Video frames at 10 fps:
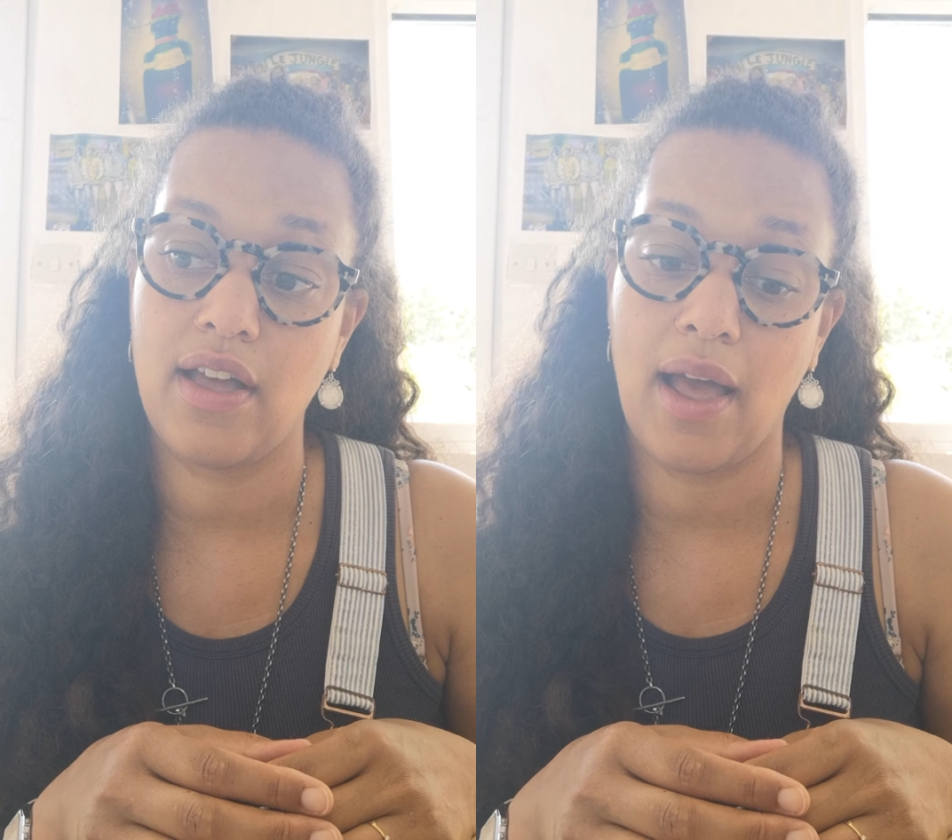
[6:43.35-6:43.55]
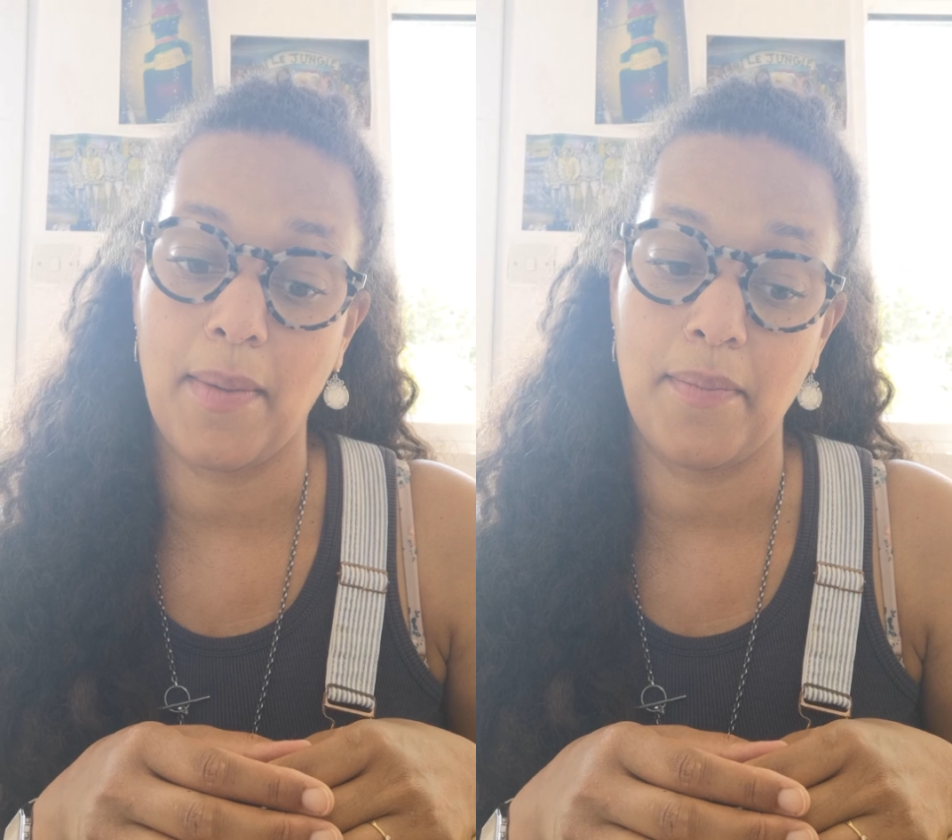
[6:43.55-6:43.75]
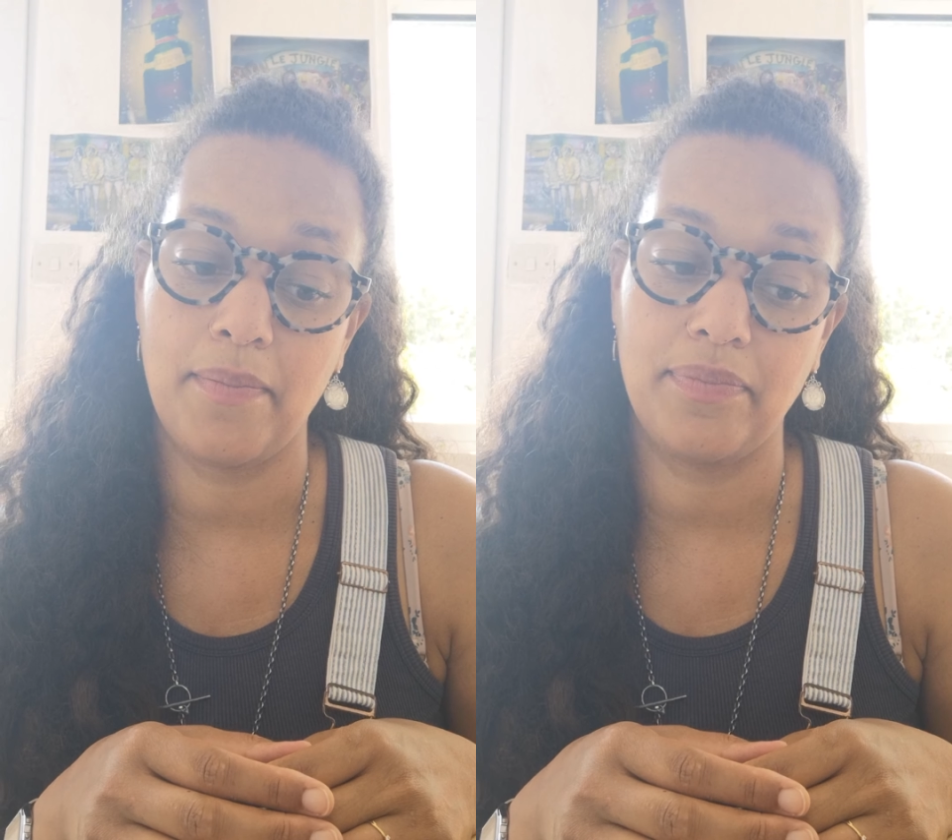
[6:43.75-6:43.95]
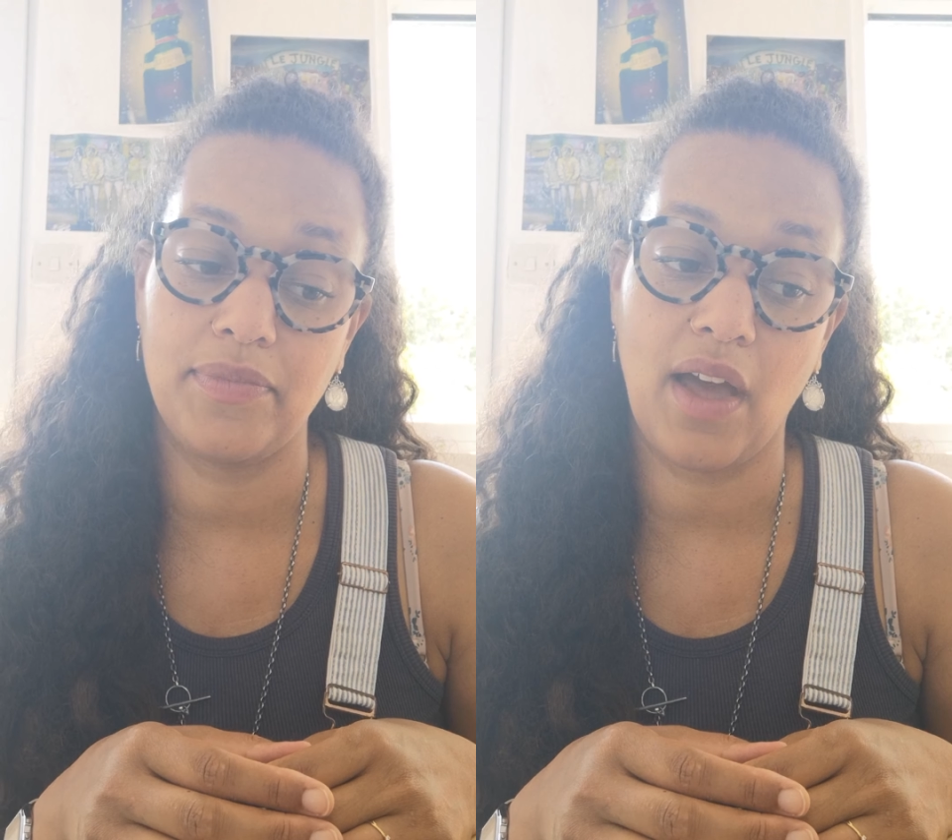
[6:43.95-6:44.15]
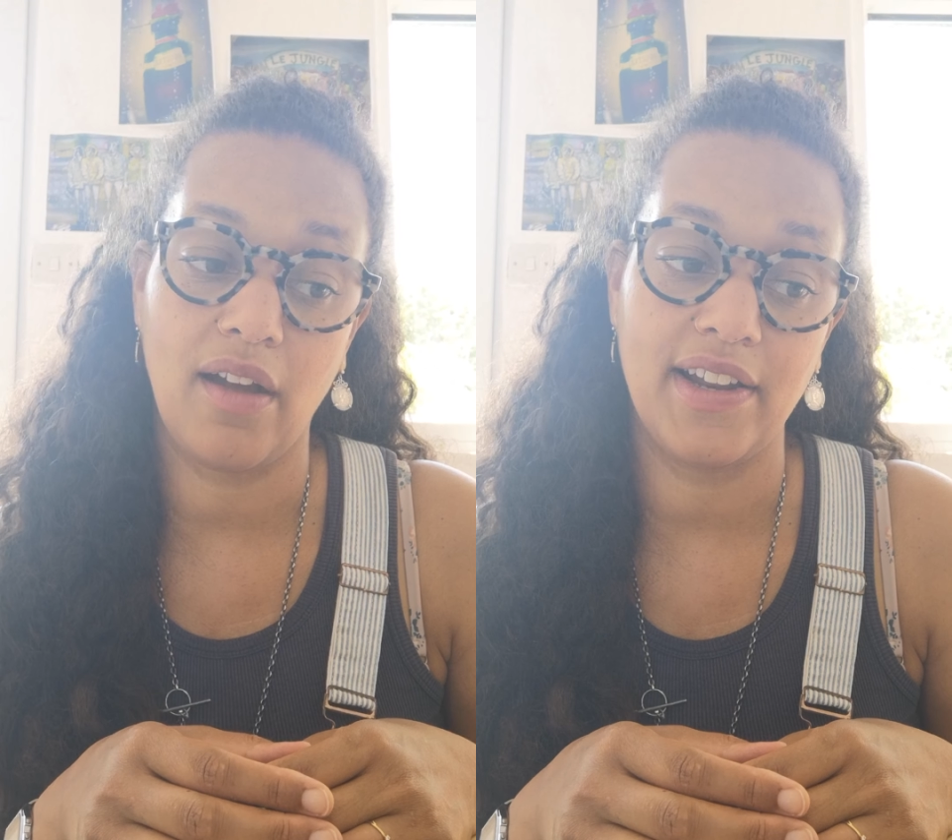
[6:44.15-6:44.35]
that
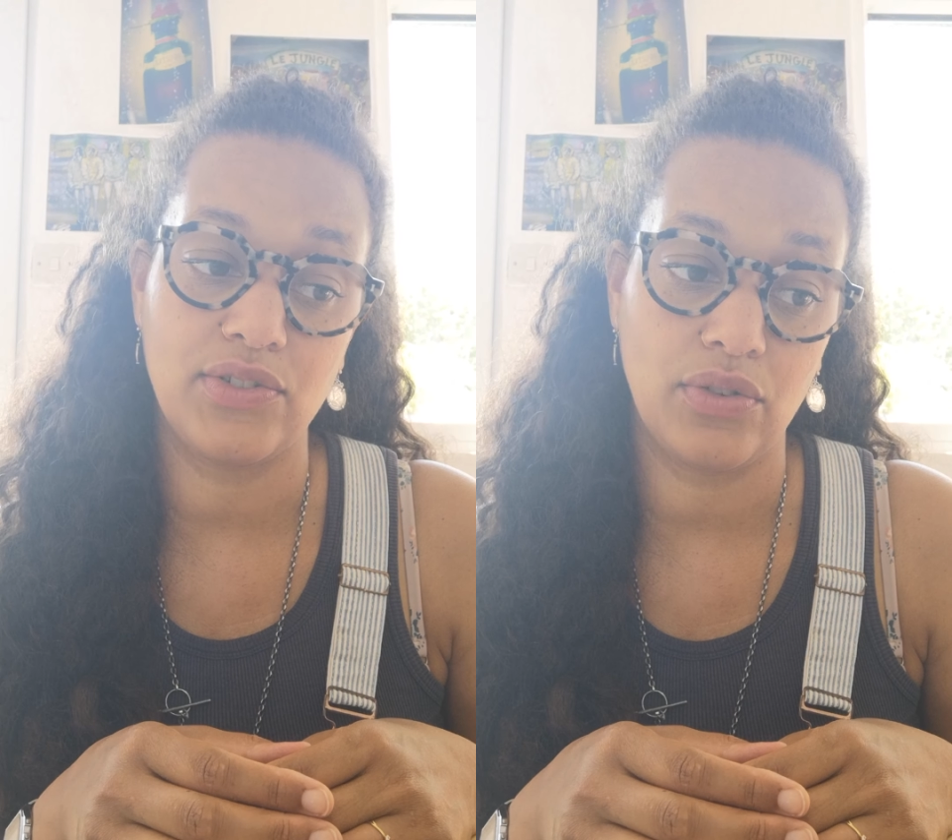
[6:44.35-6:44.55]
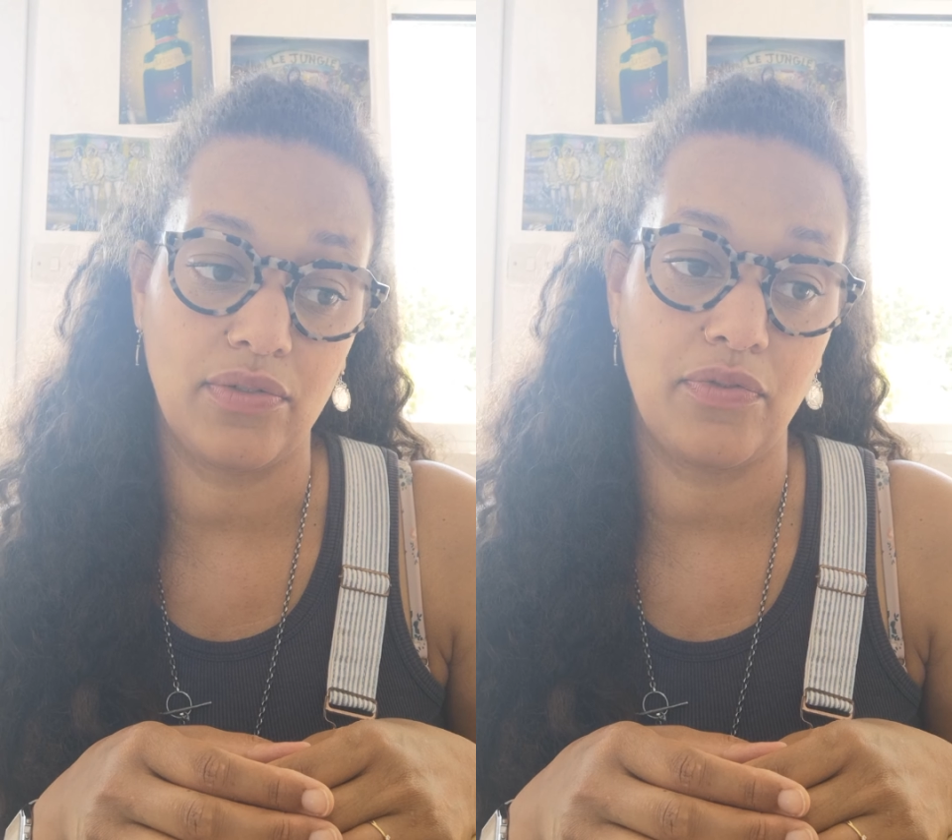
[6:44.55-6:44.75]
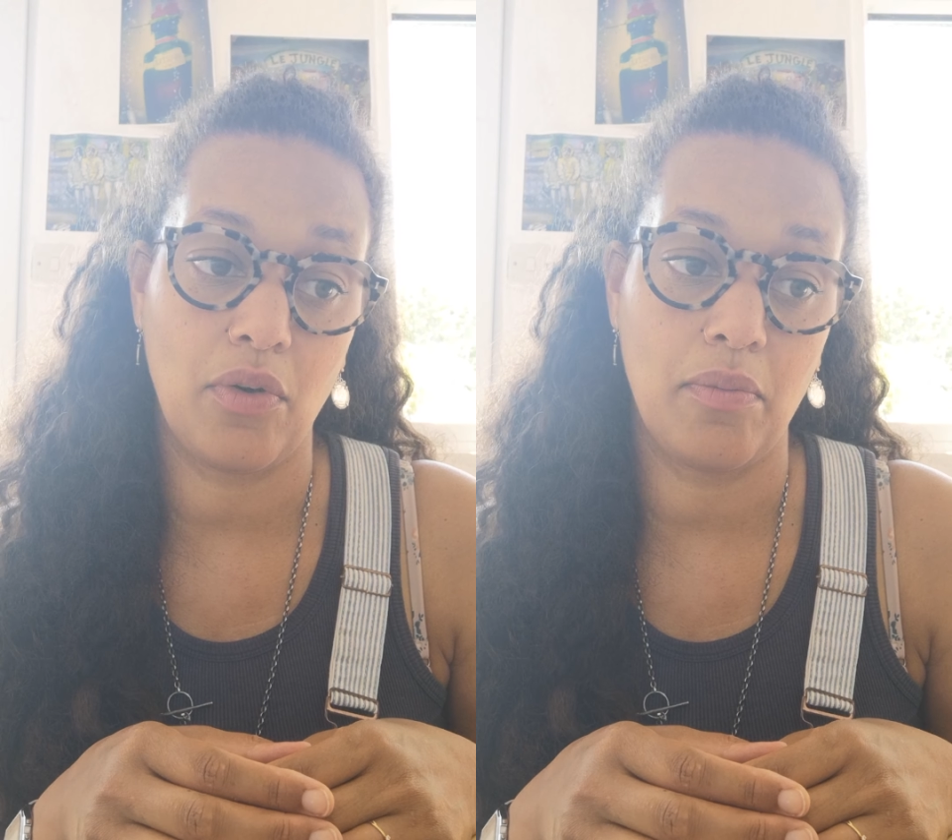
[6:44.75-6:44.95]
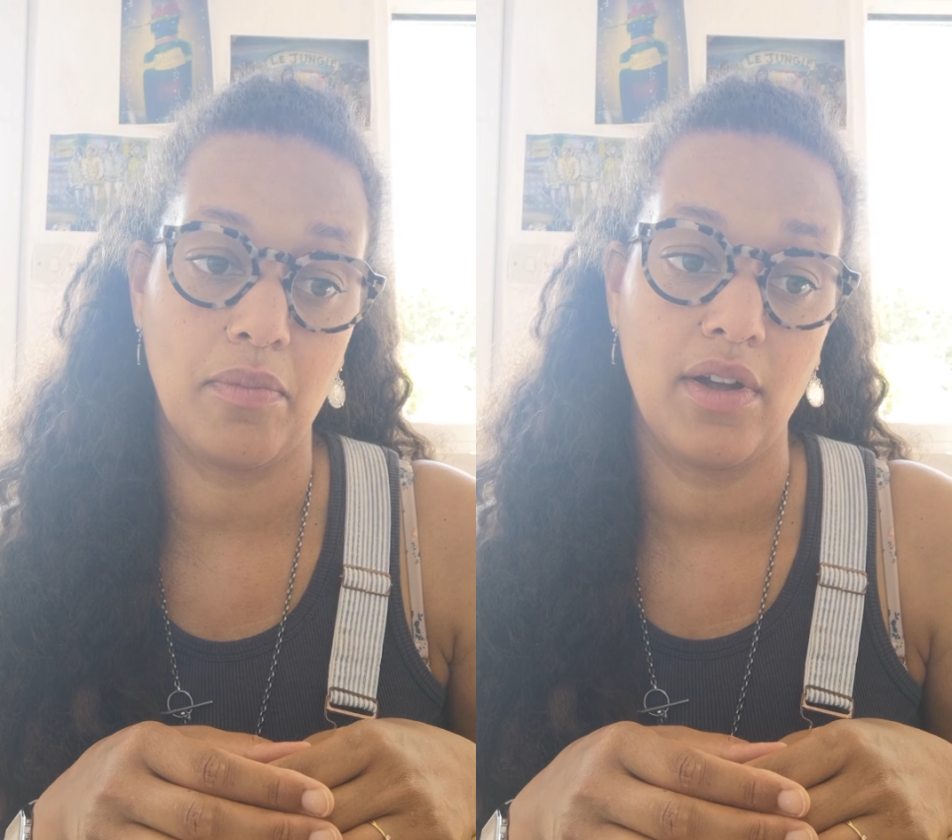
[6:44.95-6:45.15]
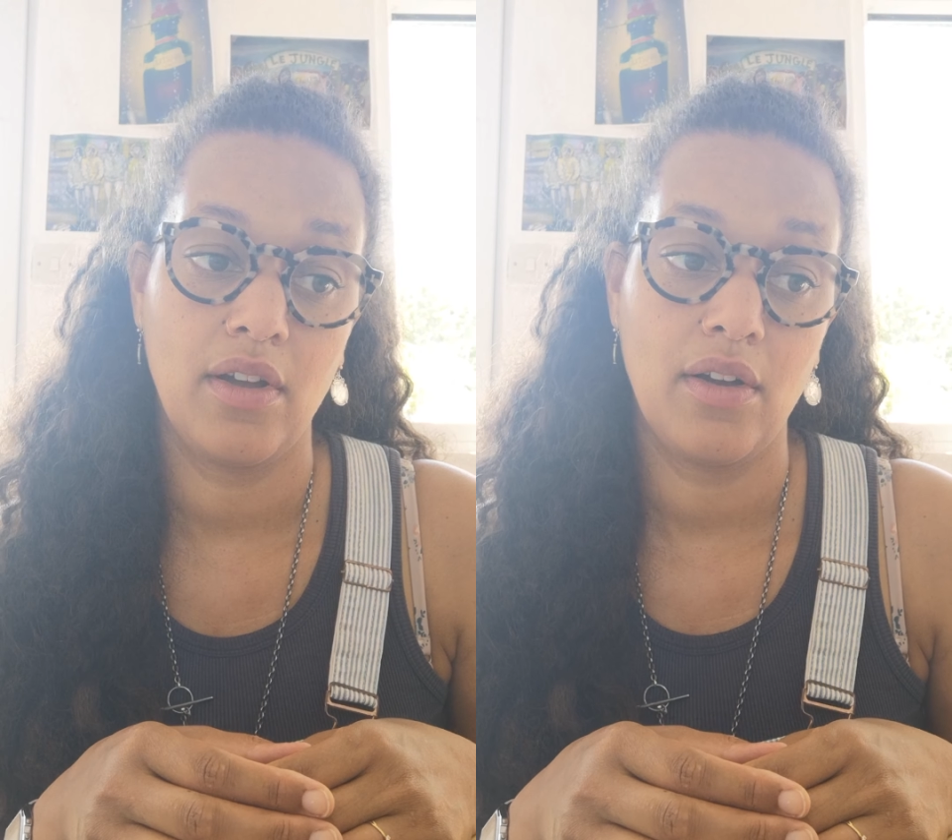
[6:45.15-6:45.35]
I took from